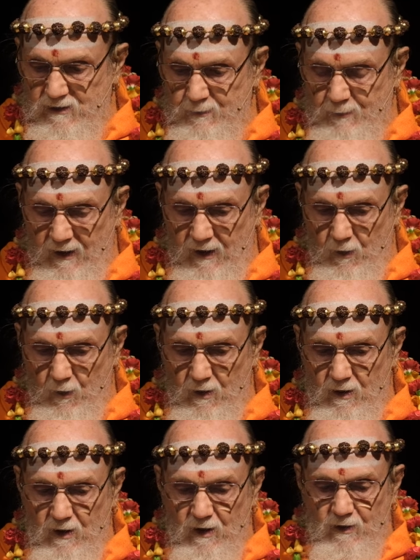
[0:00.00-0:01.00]
power
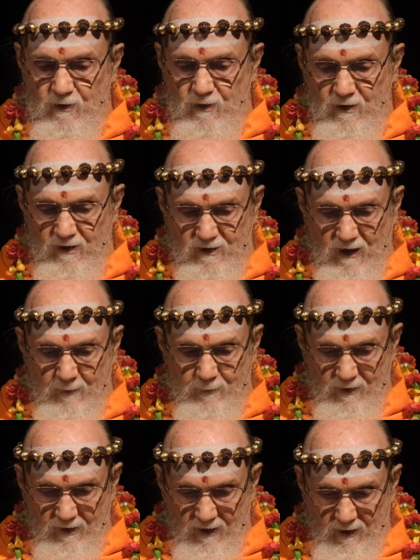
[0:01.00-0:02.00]
to the top
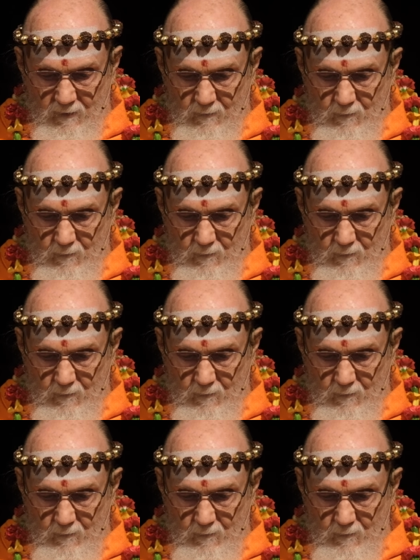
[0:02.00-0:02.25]
of the head.